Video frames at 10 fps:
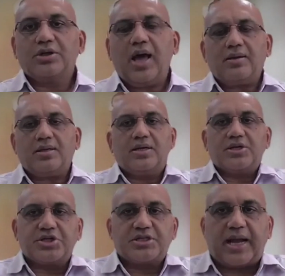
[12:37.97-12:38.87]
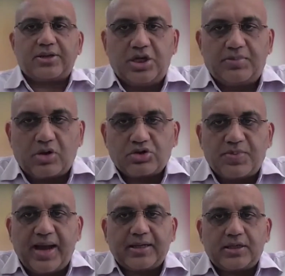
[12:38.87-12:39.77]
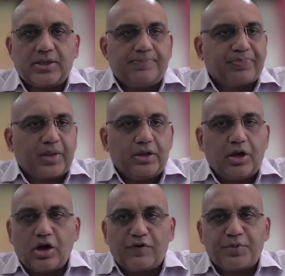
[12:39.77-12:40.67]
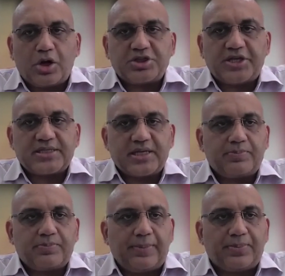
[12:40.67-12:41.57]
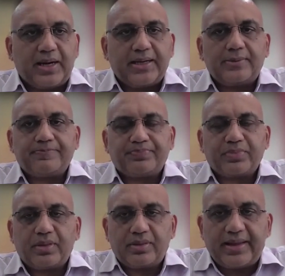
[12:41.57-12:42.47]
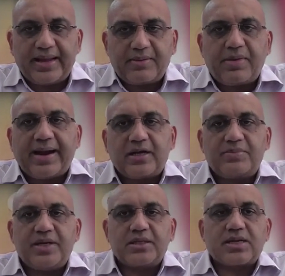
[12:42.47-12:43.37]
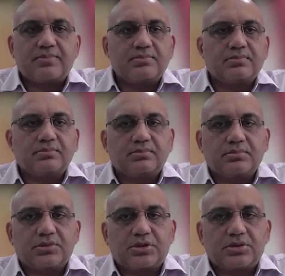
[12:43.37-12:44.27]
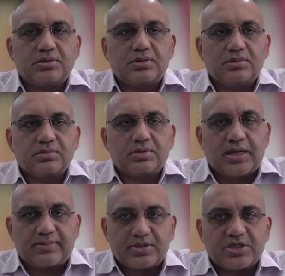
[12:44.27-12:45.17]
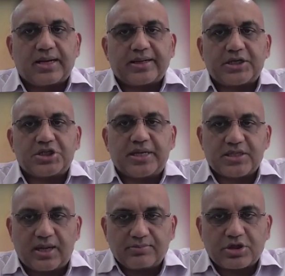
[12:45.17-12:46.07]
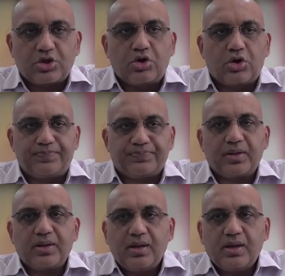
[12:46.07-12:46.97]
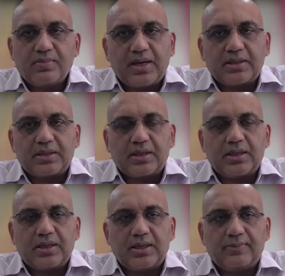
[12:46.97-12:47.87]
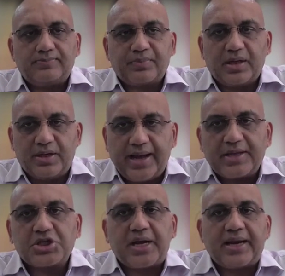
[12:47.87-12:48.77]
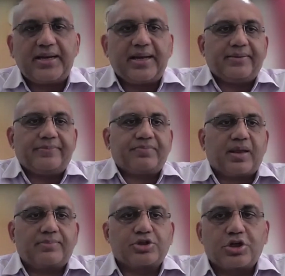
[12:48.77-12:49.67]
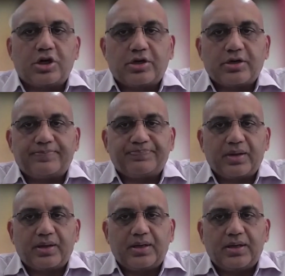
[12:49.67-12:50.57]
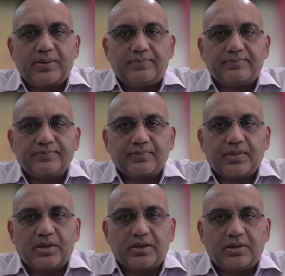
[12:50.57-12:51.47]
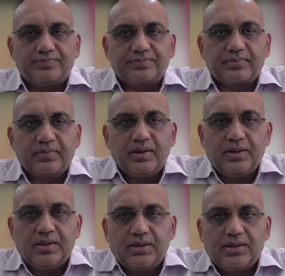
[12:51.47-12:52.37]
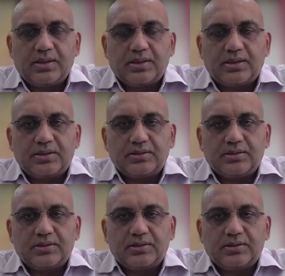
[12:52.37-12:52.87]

yeah, industries actually bounced back. A lot of projects in pipeline. There might be some sluggishness, some slow, but India is shining. I'm sure you know uh,